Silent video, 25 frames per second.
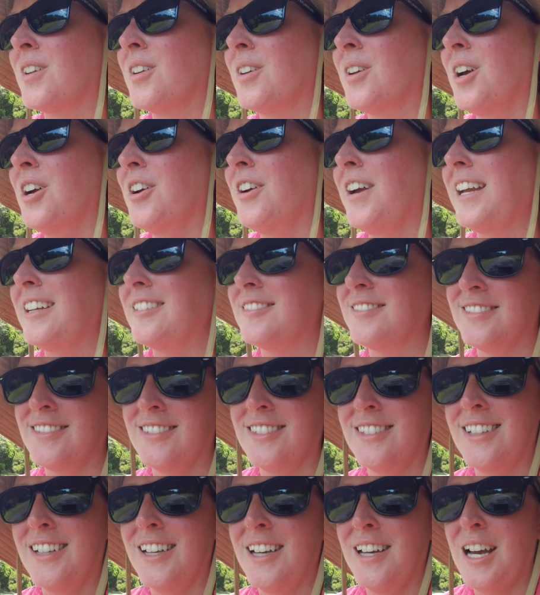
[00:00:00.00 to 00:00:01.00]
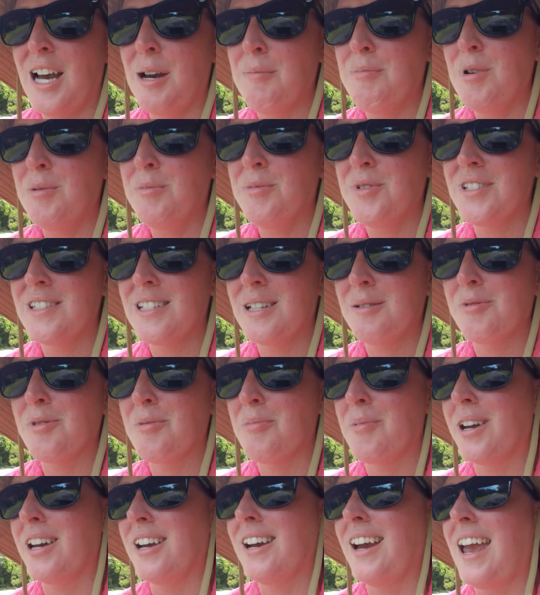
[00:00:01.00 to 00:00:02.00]
alright. I'm almost done with
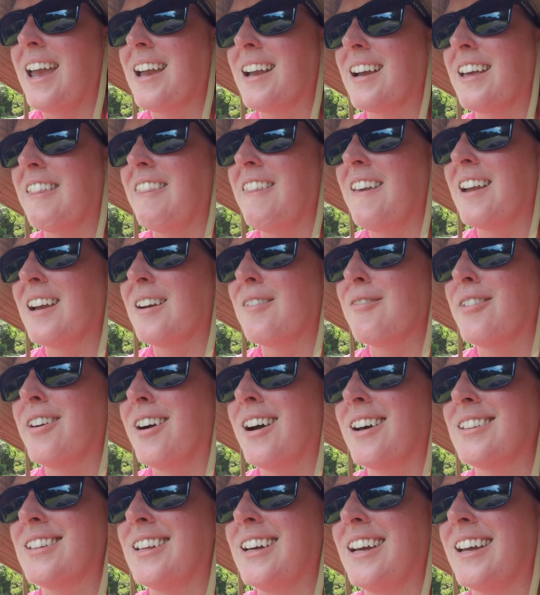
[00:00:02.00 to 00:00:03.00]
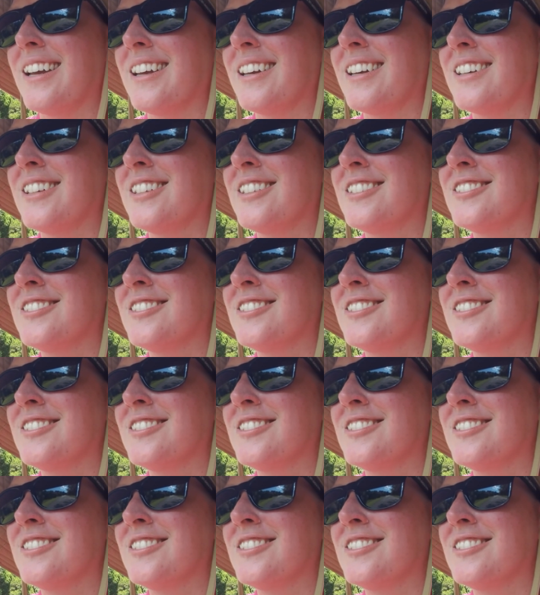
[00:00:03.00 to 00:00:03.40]
my hike. I think I've got like,